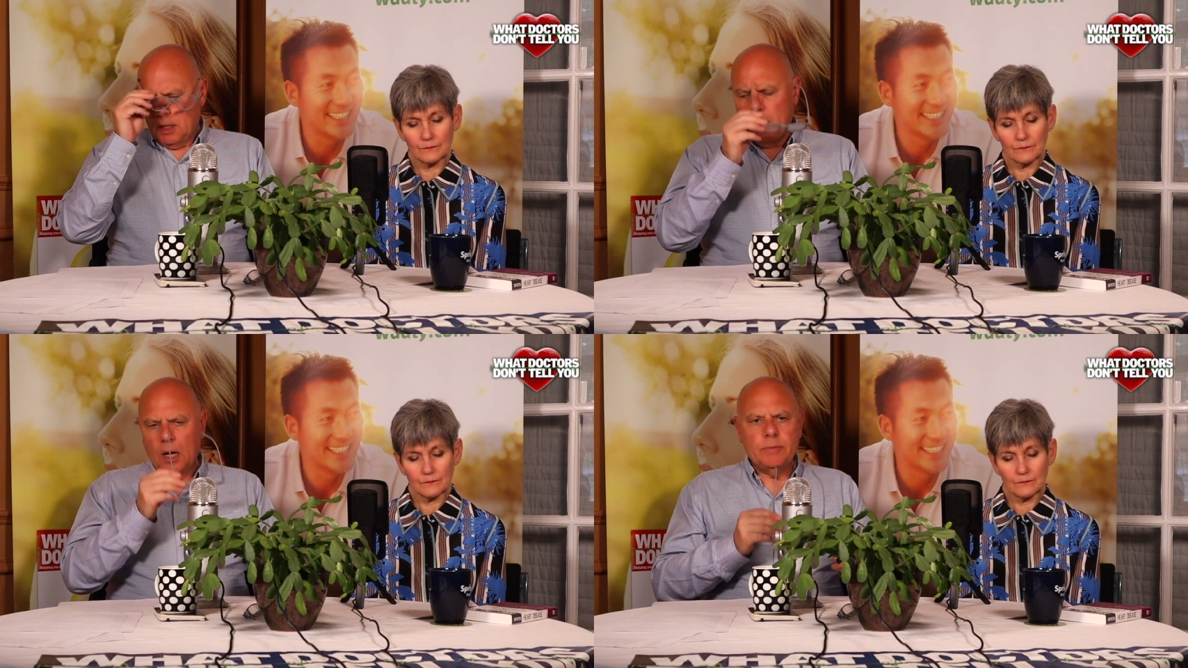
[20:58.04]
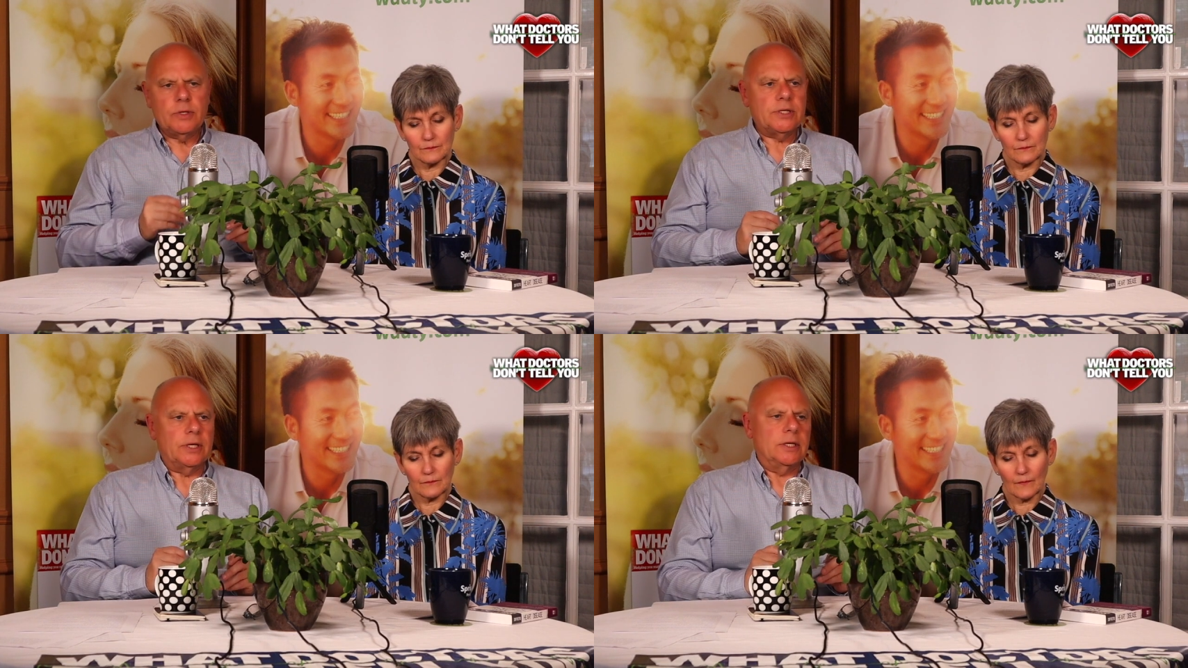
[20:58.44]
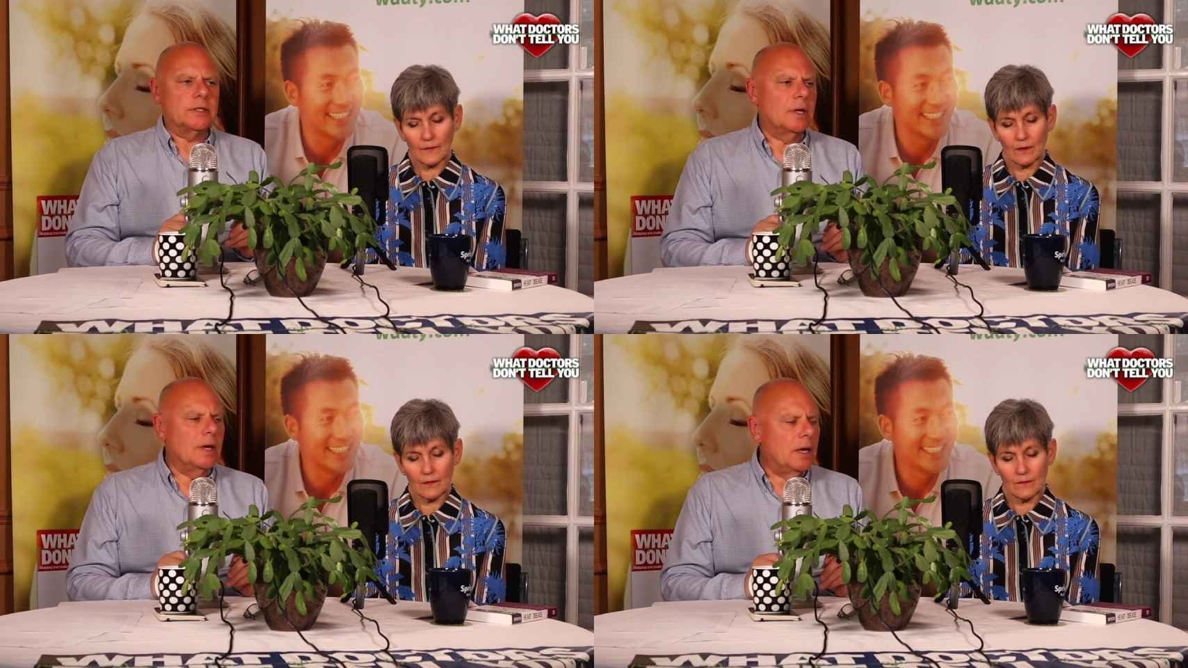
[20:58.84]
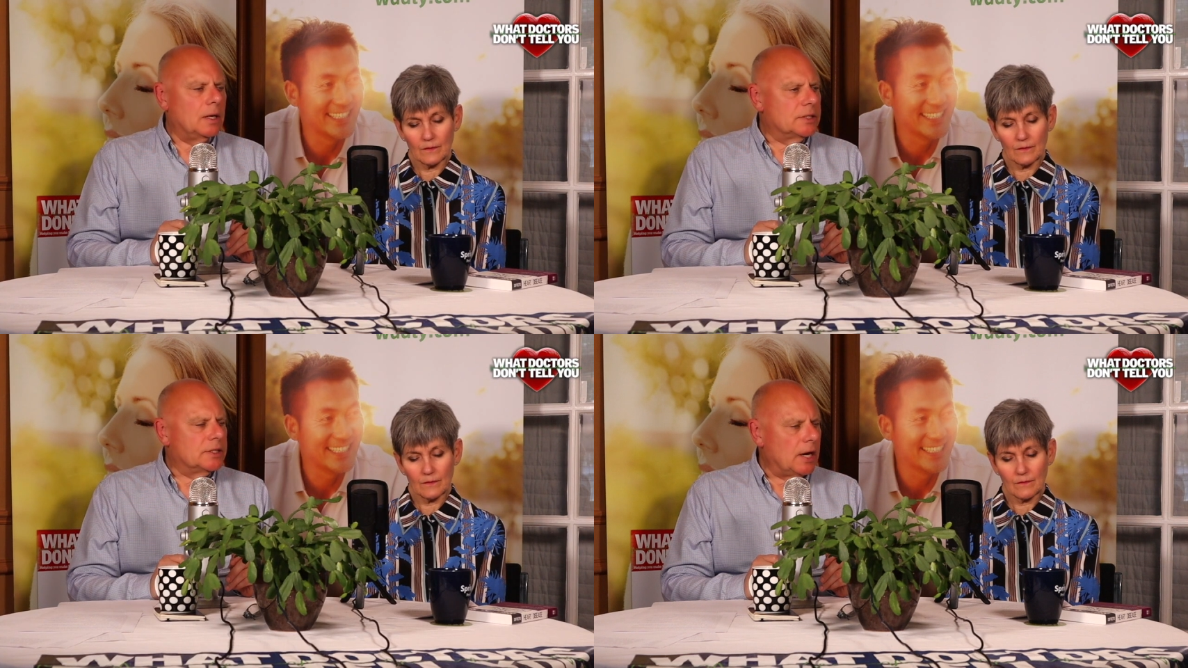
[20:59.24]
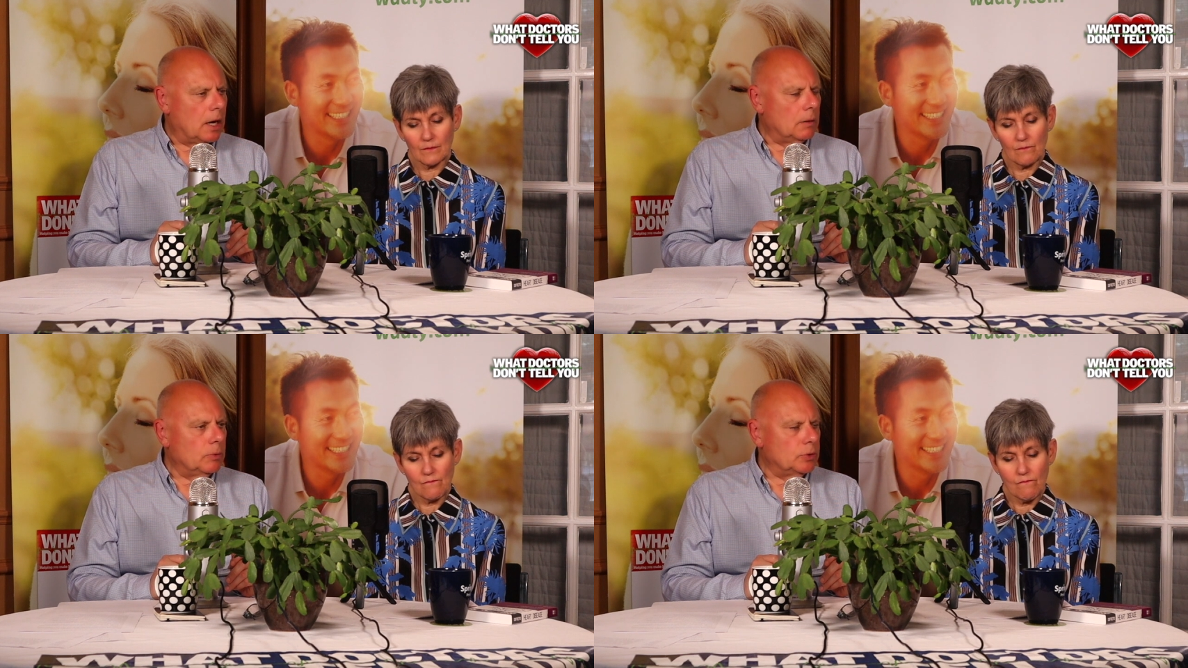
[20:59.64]
Speaker 1: Lyme disease, a
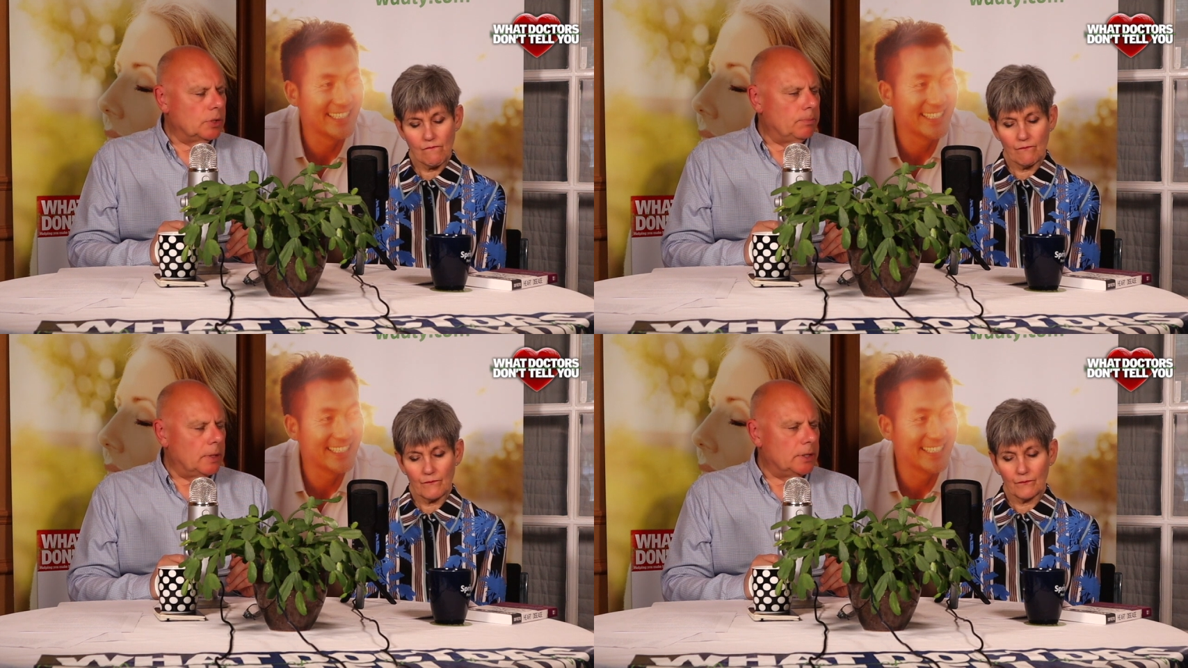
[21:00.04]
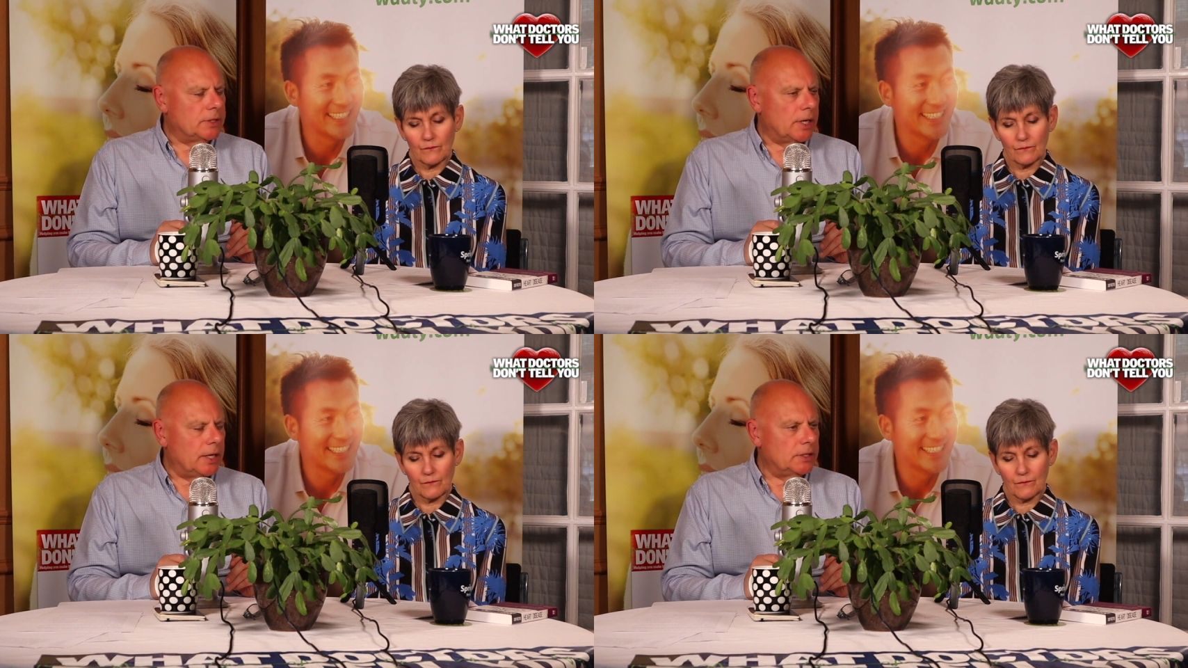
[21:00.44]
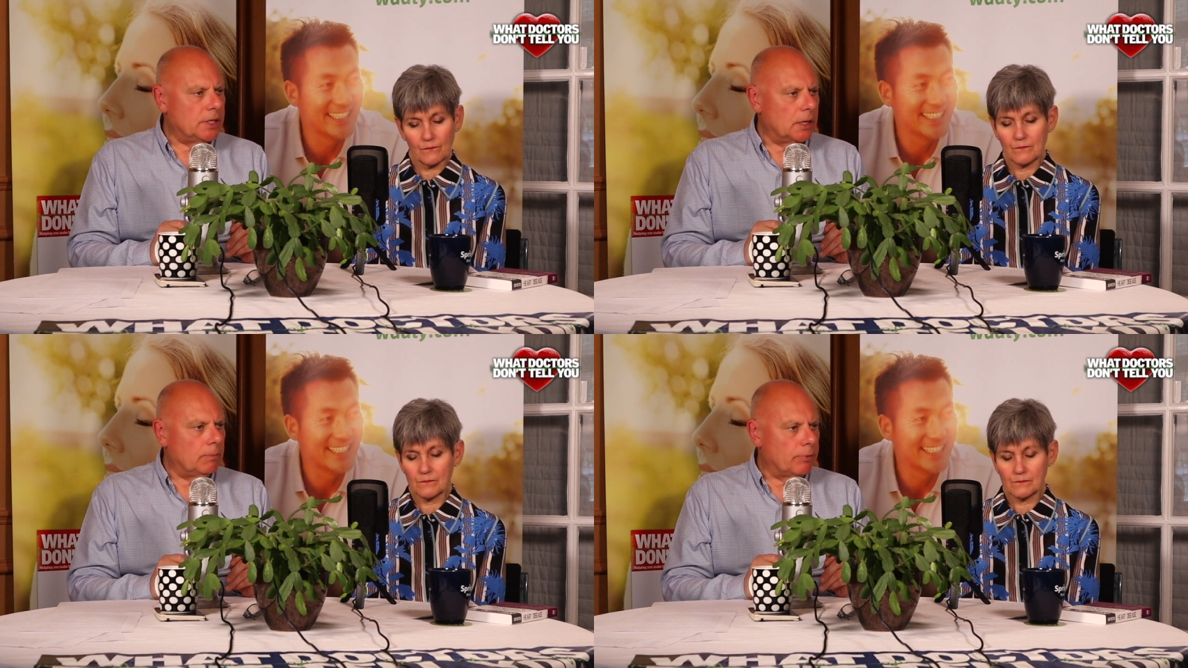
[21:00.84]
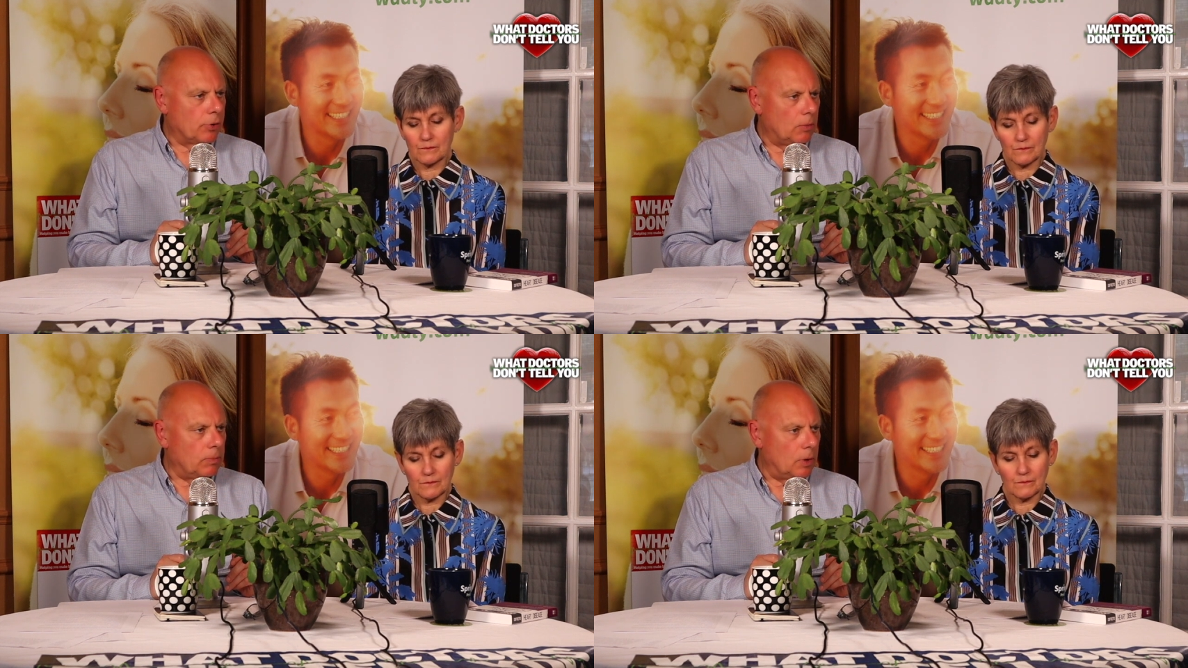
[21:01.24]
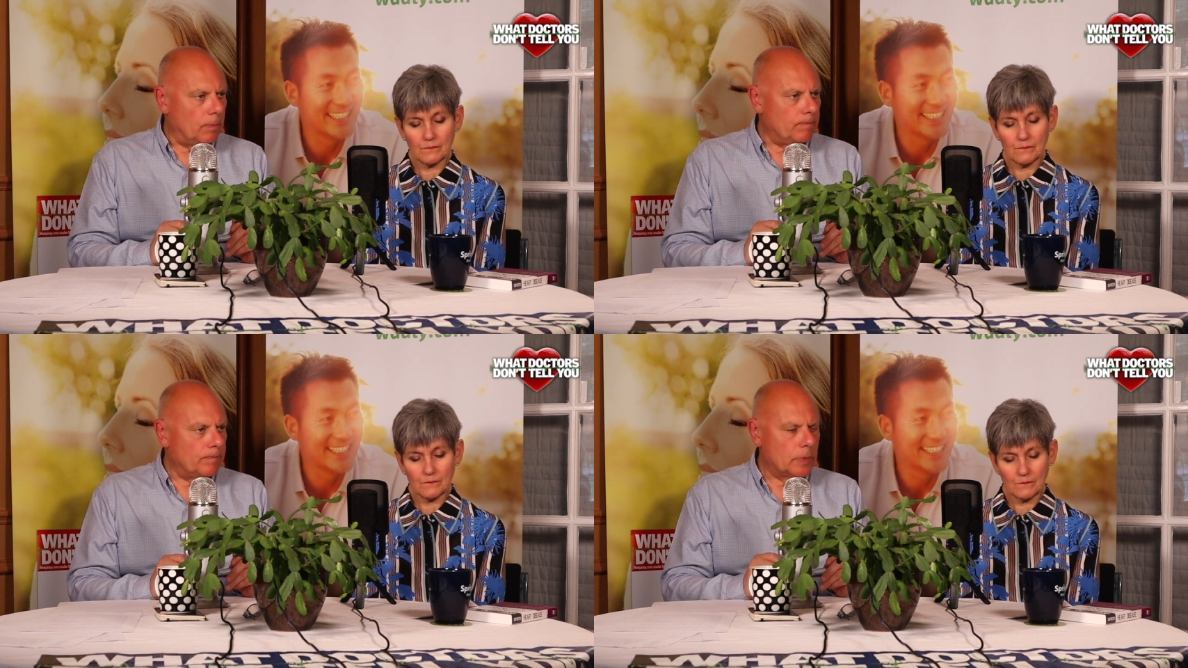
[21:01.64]
terrible, debilitating
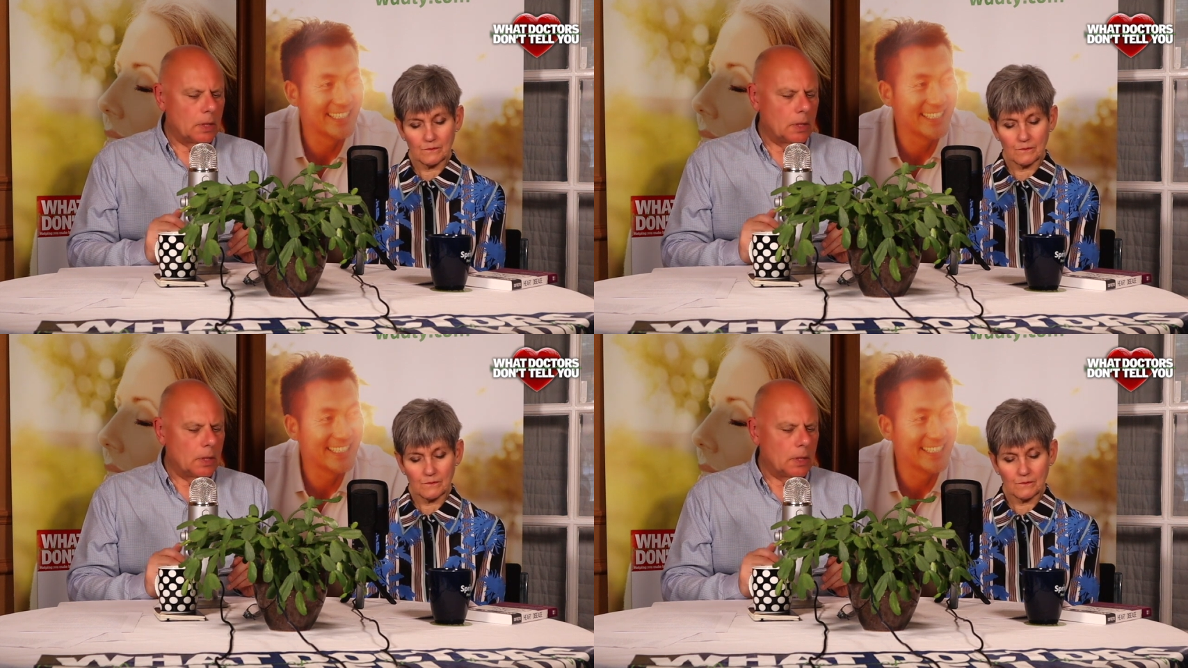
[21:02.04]
problem